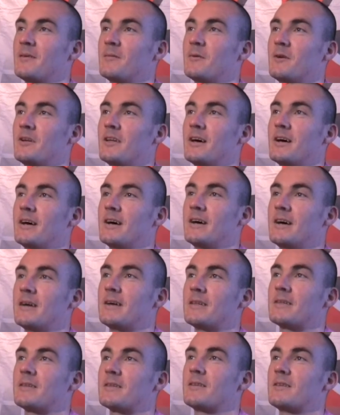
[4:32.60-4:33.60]

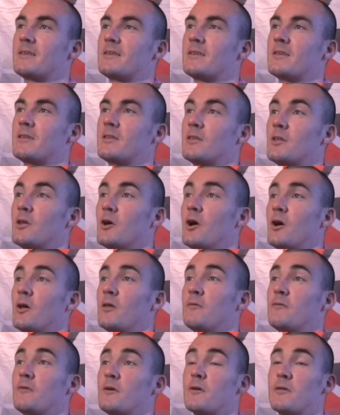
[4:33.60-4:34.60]
But
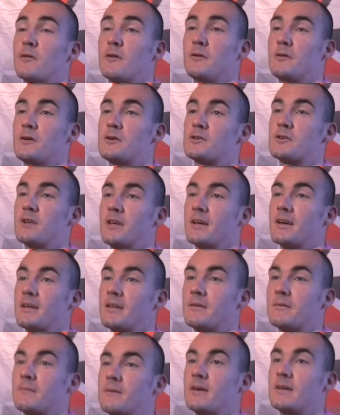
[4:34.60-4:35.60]
no, for Thunderstrike
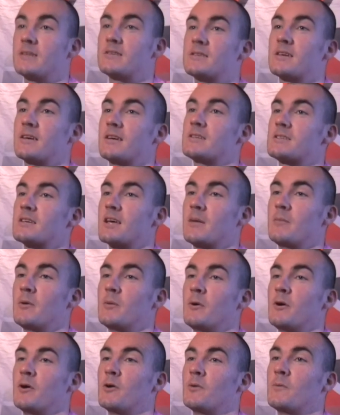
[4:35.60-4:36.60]
I'd say Sammy
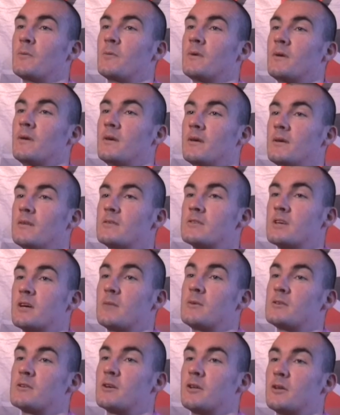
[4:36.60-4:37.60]
Morrow.
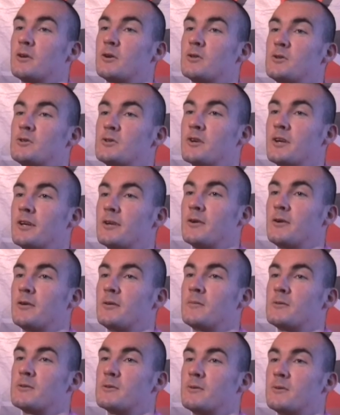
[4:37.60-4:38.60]
Sammy's got a good strike
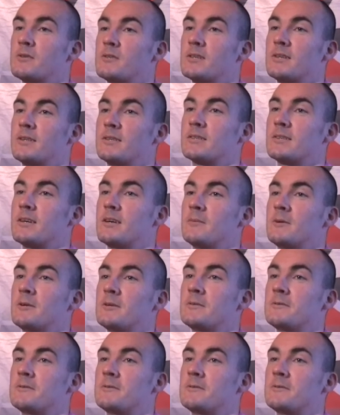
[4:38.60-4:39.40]
on him, so I'd say Sammy.